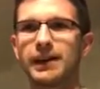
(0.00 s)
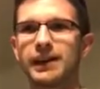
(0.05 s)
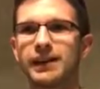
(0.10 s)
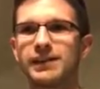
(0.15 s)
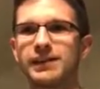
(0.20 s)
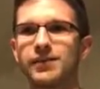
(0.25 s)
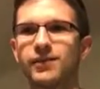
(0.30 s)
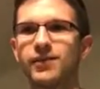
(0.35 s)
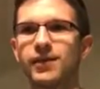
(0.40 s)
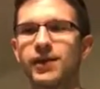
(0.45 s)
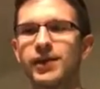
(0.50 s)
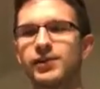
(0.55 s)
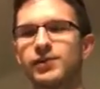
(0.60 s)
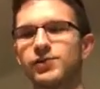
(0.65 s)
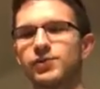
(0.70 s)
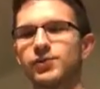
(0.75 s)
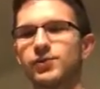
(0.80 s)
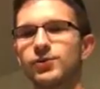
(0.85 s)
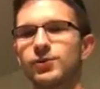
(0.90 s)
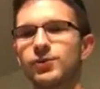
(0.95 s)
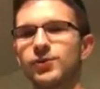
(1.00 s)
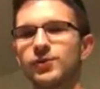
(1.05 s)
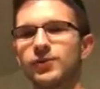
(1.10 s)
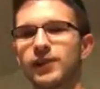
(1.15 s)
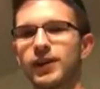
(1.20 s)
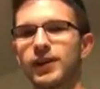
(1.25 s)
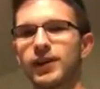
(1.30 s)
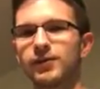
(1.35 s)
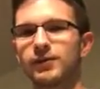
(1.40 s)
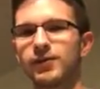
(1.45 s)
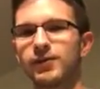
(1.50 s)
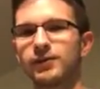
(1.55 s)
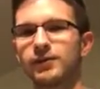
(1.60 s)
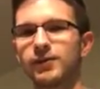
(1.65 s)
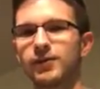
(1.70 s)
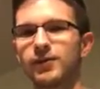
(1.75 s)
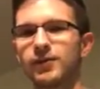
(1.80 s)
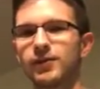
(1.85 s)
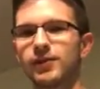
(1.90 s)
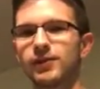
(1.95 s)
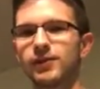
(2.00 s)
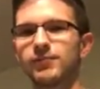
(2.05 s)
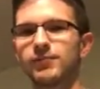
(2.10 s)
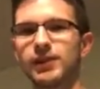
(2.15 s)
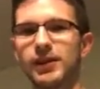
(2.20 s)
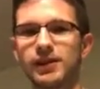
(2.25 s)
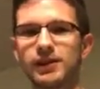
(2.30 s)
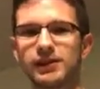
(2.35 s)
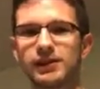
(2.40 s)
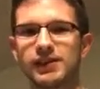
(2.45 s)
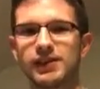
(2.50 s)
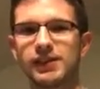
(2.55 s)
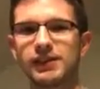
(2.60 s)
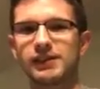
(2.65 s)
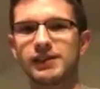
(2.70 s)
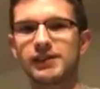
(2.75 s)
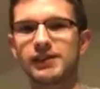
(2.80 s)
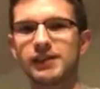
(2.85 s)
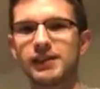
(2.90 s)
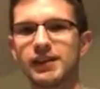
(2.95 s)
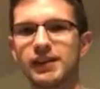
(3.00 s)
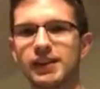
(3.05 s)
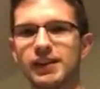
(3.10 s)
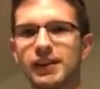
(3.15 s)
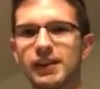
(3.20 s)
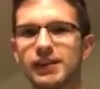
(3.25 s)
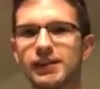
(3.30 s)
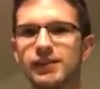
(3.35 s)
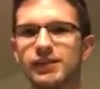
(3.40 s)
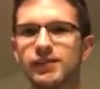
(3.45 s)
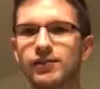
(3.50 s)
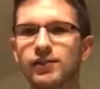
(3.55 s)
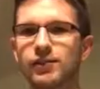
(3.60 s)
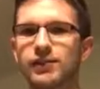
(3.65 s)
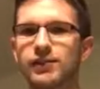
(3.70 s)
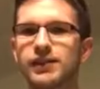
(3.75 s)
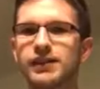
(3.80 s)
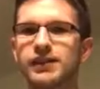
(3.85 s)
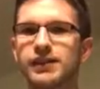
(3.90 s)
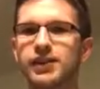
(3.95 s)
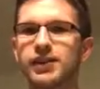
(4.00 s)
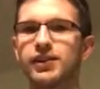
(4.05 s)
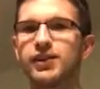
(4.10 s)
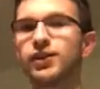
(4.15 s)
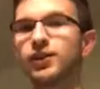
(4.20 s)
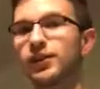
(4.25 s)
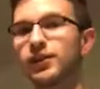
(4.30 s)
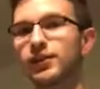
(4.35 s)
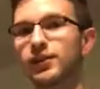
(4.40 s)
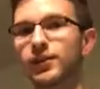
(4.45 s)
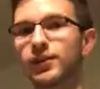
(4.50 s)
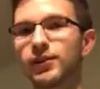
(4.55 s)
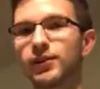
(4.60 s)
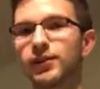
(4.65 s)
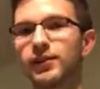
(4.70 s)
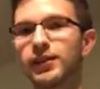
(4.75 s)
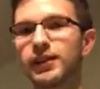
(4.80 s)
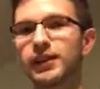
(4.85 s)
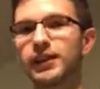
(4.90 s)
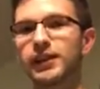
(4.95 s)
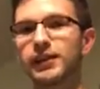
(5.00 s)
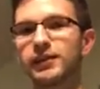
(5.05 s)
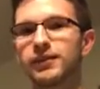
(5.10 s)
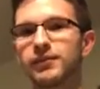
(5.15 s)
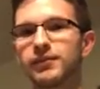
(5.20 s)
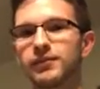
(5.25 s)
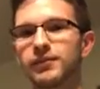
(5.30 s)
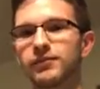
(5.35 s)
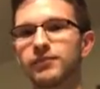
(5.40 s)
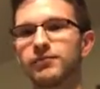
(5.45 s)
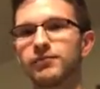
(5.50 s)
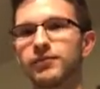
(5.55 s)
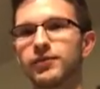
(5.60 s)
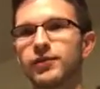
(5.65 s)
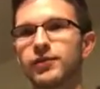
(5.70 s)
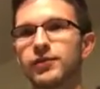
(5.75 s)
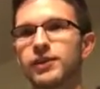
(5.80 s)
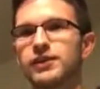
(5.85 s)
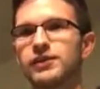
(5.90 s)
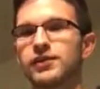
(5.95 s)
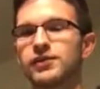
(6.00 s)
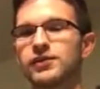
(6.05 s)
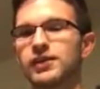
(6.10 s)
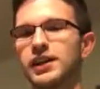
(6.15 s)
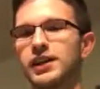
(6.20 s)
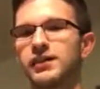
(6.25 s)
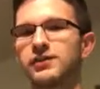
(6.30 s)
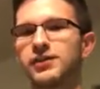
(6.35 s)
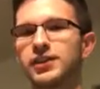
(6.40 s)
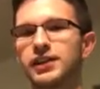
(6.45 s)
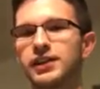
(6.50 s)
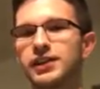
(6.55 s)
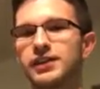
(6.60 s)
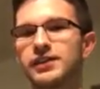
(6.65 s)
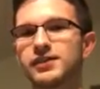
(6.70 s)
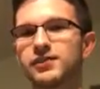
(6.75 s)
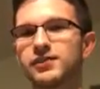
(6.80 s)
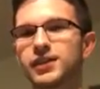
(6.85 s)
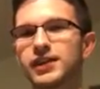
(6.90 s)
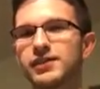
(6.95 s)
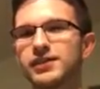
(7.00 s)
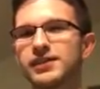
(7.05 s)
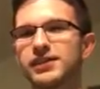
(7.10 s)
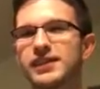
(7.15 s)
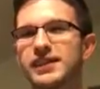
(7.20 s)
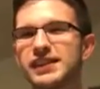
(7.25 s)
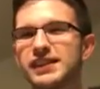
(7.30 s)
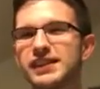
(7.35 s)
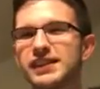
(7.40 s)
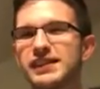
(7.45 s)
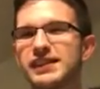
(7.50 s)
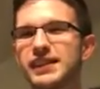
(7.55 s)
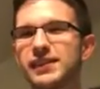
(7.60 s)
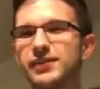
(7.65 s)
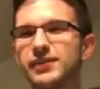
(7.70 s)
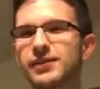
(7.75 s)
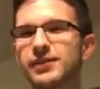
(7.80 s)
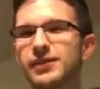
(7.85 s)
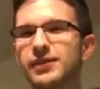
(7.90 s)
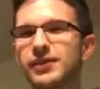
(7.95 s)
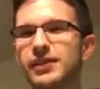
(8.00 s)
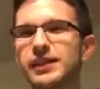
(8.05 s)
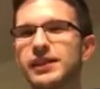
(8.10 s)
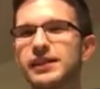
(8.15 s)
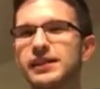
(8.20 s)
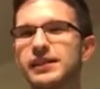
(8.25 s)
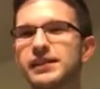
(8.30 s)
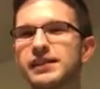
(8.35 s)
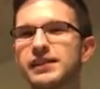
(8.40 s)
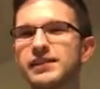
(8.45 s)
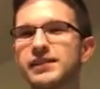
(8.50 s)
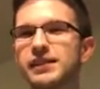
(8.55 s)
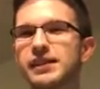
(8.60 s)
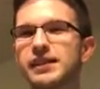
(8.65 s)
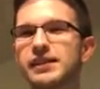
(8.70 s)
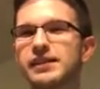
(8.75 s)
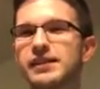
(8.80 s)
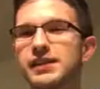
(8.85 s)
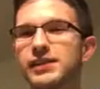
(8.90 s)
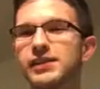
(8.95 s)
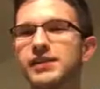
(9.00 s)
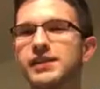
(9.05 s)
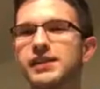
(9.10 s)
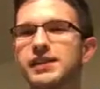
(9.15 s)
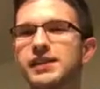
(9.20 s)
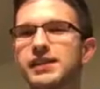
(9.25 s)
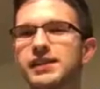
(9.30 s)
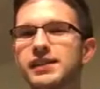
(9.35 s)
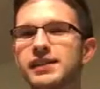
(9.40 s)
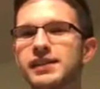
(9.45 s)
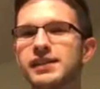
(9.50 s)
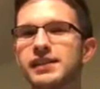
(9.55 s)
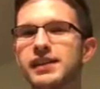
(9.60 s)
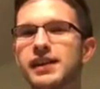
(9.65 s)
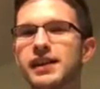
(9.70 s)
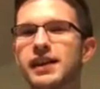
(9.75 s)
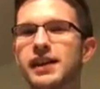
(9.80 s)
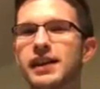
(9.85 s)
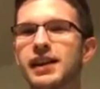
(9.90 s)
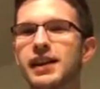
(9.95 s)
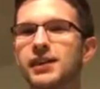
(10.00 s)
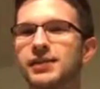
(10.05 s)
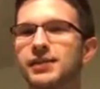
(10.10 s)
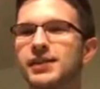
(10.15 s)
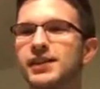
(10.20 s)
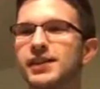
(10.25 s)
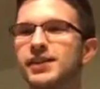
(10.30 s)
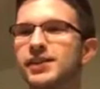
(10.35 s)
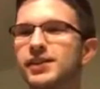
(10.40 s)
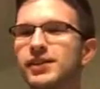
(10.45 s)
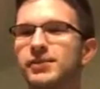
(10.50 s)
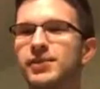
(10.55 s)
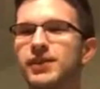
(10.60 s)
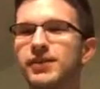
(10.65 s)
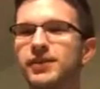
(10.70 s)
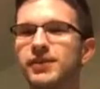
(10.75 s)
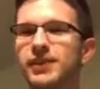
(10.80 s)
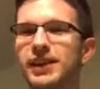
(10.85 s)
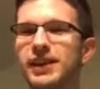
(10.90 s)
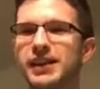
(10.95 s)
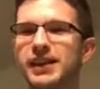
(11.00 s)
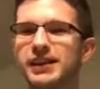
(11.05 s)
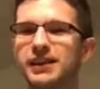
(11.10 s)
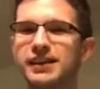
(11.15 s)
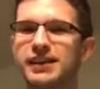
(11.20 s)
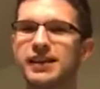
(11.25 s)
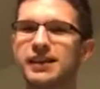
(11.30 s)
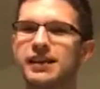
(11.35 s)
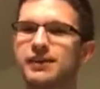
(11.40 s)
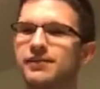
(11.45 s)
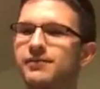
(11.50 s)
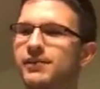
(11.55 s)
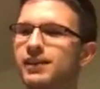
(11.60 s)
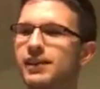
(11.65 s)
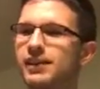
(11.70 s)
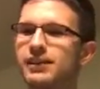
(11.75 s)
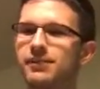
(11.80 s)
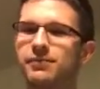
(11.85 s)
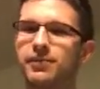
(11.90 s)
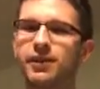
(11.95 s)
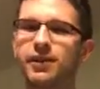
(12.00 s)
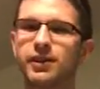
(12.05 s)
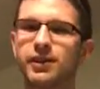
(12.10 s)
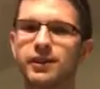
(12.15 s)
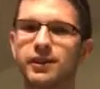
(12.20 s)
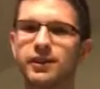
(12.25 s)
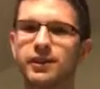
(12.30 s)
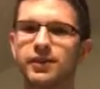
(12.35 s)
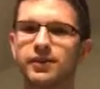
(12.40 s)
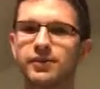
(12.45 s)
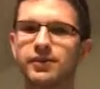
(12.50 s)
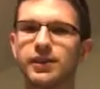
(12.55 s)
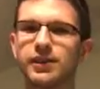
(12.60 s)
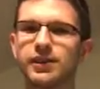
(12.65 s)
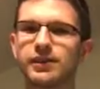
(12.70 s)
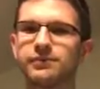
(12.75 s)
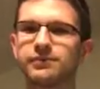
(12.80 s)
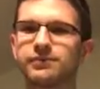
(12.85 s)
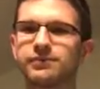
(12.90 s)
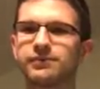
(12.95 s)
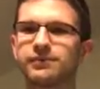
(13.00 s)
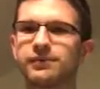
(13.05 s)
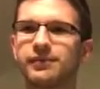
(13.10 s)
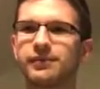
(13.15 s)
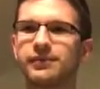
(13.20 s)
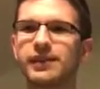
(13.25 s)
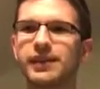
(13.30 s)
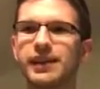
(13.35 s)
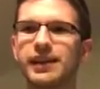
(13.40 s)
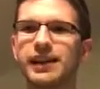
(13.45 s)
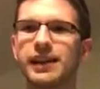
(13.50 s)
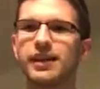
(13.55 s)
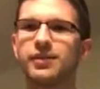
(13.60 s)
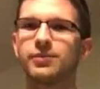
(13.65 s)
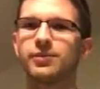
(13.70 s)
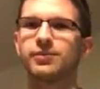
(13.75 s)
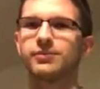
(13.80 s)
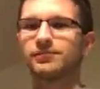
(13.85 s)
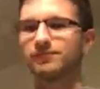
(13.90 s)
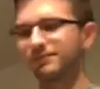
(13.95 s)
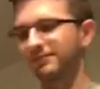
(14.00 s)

is a very suitable environment for parasites. So if it's not cooked thoroughly, the research that I've done is around 67 degrees Celsius. If it's not cooked above that, then it's probably not going to be edible.